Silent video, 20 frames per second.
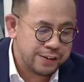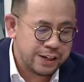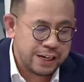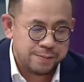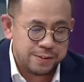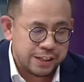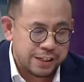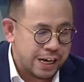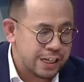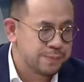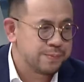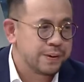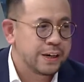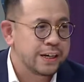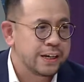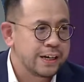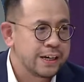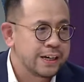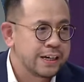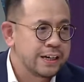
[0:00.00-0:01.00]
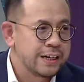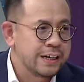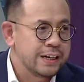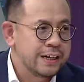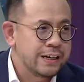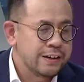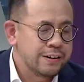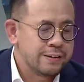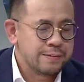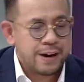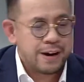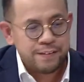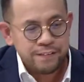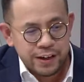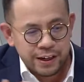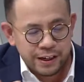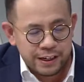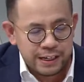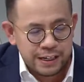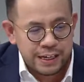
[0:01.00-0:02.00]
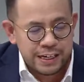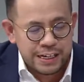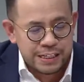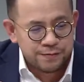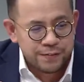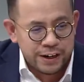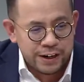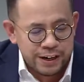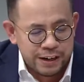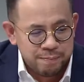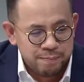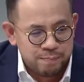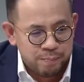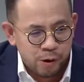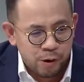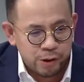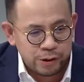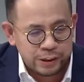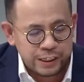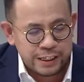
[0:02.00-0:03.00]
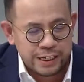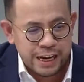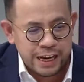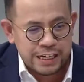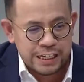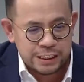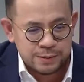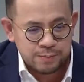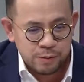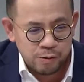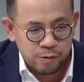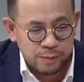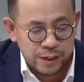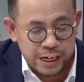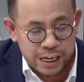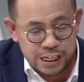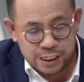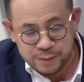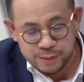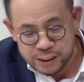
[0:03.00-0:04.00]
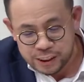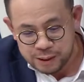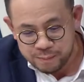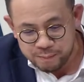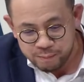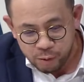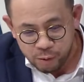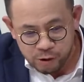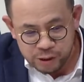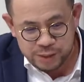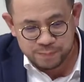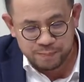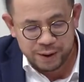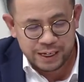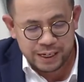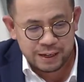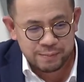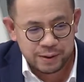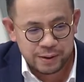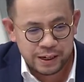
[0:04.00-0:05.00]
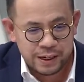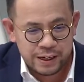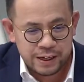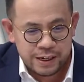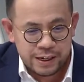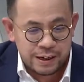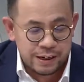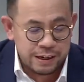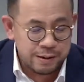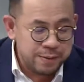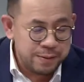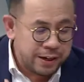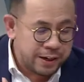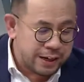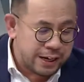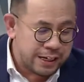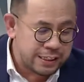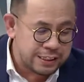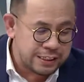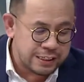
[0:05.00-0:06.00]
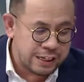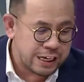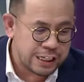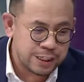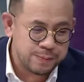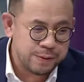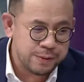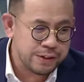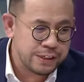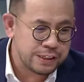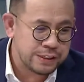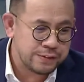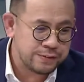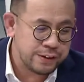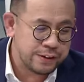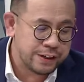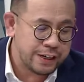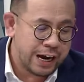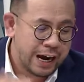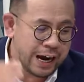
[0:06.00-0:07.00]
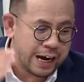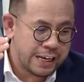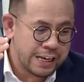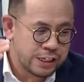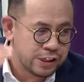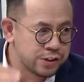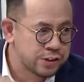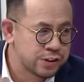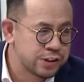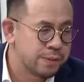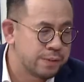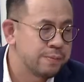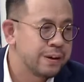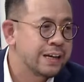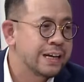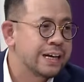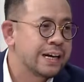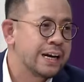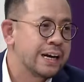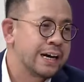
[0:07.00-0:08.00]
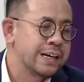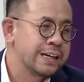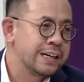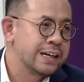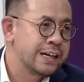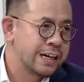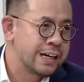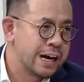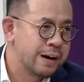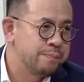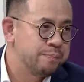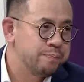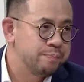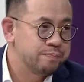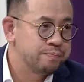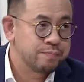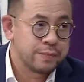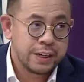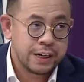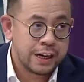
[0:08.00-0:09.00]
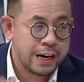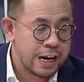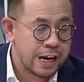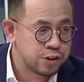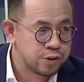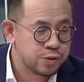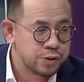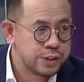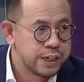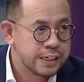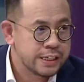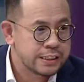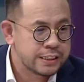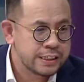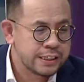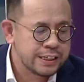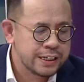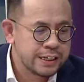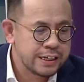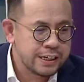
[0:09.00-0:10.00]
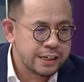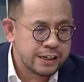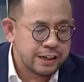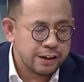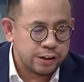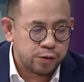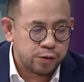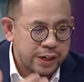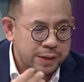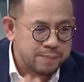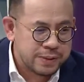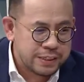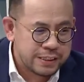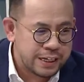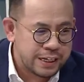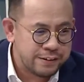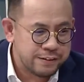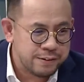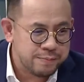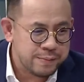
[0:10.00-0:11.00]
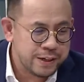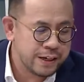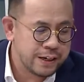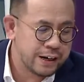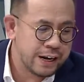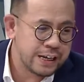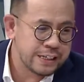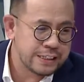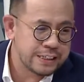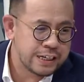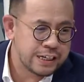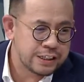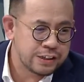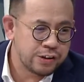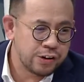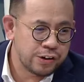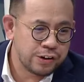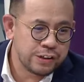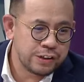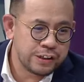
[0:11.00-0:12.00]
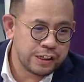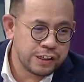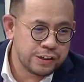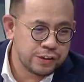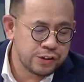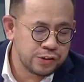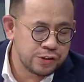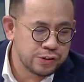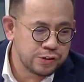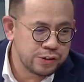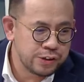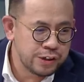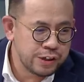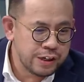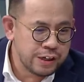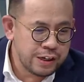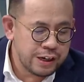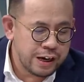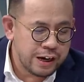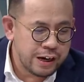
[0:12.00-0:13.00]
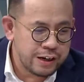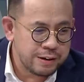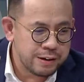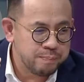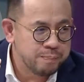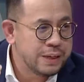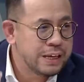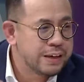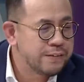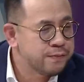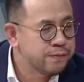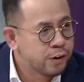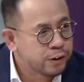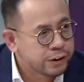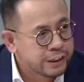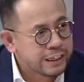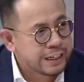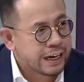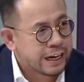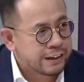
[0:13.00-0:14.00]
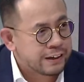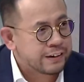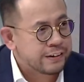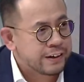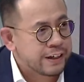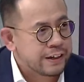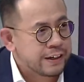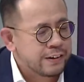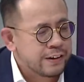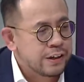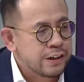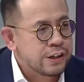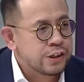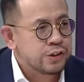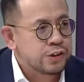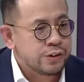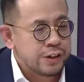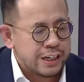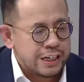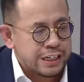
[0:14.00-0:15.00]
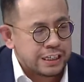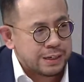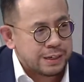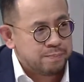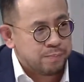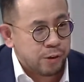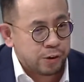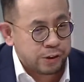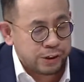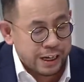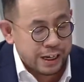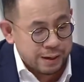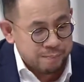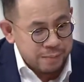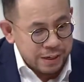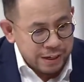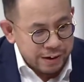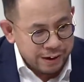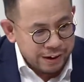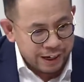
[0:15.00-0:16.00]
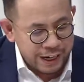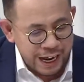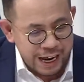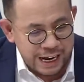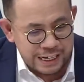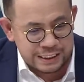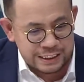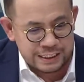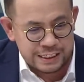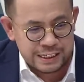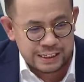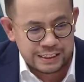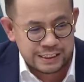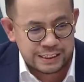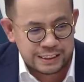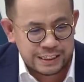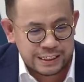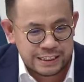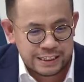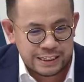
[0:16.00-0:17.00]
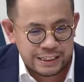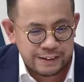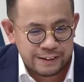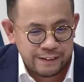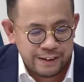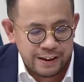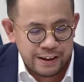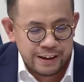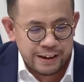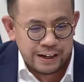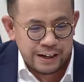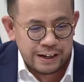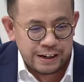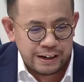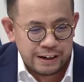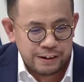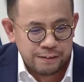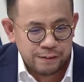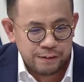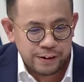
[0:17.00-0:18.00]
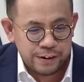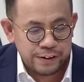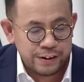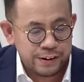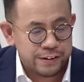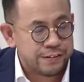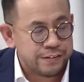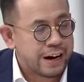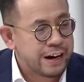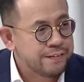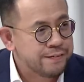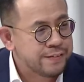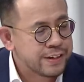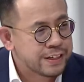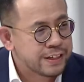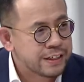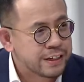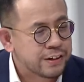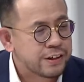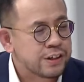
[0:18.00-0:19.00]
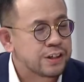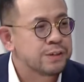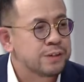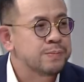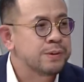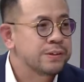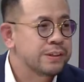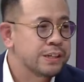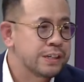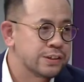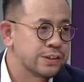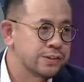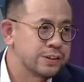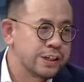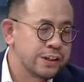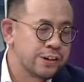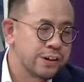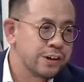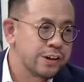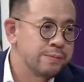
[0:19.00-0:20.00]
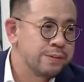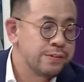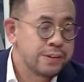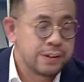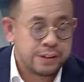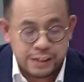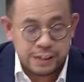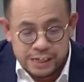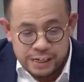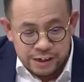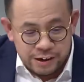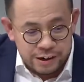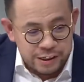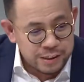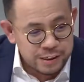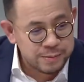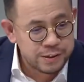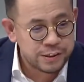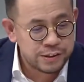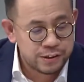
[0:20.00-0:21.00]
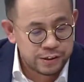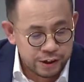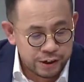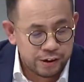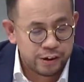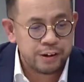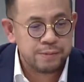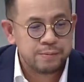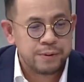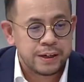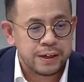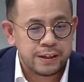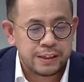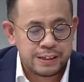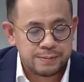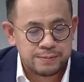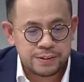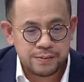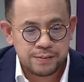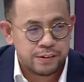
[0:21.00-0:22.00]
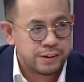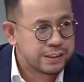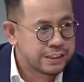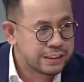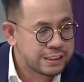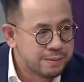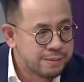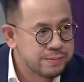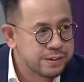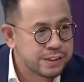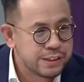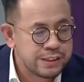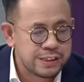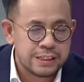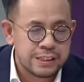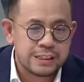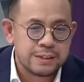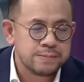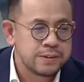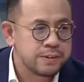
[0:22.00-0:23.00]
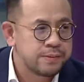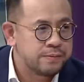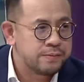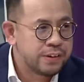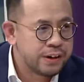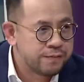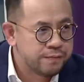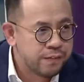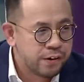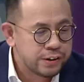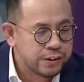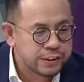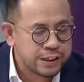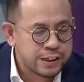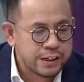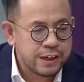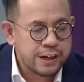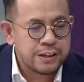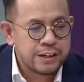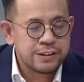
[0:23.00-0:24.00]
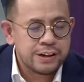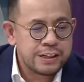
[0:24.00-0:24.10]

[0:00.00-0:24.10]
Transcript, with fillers: giving them a tax break? Hmm. So I think it is very important at this moment, especially post-pandemic, the middle class experienced one of the highest drop decline in income in the last two years. Now, 20% of the middle class has gone into uh, the B40 category. So it is important. And middle class is the uh, one of the drivers and contributors to the economy, one of the key contributors to the economy in terms of consumptions, in terms of workforce.